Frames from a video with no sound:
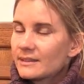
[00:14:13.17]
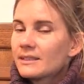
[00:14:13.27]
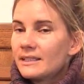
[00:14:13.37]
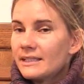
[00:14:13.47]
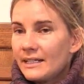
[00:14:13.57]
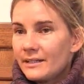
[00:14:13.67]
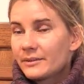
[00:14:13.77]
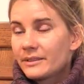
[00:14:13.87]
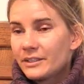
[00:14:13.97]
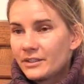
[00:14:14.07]
Yeah,
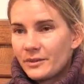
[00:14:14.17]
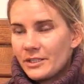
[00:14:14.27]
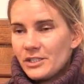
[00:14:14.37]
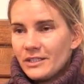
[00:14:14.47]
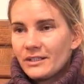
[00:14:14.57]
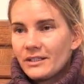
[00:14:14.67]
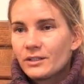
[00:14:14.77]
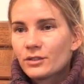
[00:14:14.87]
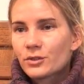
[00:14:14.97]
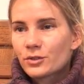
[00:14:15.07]
really good question.
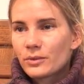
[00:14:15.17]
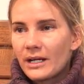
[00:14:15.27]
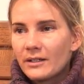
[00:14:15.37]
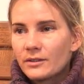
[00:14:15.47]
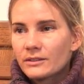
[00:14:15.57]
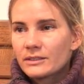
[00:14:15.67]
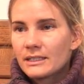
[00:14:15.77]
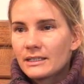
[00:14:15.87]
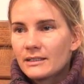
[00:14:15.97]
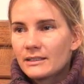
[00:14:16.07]
Trials
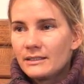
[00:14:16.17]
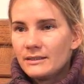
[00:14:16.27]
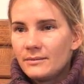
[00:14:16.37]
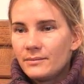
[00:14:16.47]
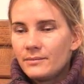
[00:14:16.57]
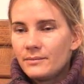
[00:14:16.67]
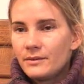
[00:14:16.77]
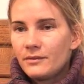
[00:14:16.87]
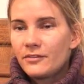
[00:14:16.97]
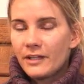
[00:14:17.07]

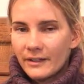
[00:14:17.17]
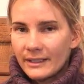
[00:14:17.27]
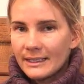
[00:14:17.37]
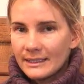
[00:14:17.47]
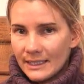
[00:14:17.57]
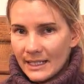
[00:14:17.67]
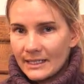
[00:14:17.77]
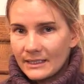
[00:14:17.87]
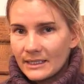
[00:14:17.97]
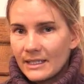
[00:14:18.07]
vary a
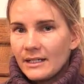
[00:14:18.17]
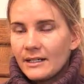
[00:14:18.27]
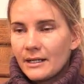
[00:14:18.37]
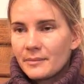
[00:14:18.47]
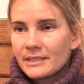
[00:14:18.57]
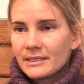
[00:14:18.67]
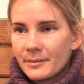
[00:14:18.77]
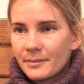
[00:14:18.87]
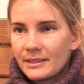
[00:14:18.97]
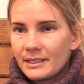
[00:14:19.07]
lot. It's
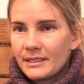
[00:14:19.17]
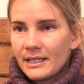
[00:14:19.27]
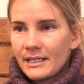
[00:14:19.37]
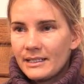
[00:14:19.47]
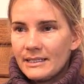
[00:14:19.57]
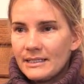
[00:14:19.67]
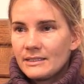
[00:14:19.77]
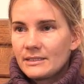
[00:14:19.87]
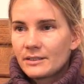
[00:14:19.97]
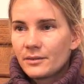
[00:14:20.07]
something that
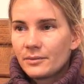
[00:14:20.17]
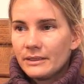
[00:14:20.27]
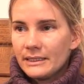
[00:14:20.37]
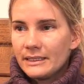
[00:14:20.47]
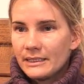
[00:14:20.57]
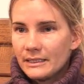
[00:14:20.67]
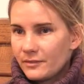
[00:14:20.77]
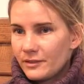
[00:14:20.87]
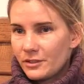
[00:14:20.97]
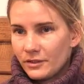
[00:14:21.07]
is really
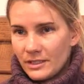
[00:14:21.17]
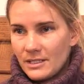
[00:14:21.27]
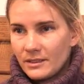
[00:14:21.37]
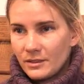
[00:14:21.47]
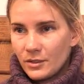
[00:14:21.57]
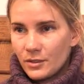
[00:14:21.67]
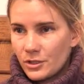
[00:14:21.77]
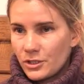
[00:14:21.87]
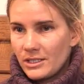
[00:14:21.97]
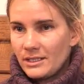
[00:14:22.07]
individually
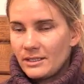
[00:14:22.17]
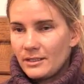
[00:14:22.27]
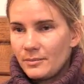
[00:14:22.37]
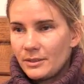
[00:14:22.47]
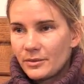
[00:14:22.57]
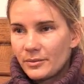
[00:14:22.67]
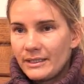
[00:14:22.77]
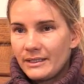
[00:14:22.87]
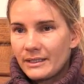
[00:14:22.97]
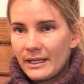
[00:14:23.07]
negotiated
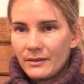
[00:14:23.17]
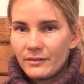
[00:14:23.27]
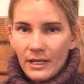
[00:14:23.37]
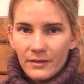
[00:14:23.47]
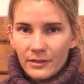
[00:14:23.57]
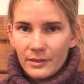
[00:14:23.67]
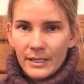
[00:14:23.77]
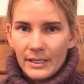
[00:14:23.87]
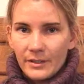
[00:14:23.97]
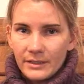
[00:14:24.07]
between kind of every
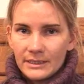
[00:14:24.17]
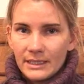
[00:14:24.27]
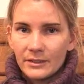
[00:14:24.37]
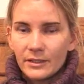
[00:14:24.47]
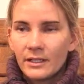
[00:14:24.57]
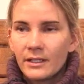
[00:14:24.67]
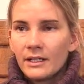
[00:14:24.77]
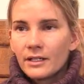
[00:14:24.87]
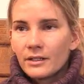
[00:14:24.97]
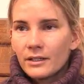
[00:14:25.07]
buyer and seller.
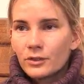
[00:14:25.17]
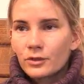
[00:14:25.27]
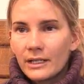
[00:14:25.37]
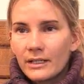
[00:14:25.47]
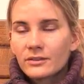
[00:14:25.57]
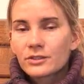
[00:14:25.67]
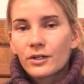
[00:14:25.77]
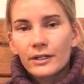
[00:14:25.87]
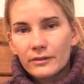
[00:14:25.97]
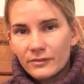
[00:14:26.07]
Trials
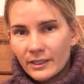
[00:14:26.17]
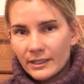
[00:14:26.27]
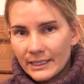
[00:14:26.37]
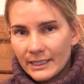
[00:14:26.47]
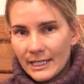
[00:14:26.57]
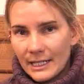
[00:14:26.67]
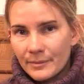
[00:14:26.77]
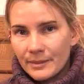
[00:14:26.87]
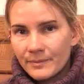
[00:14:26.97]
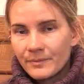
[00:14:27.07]
are fairly common.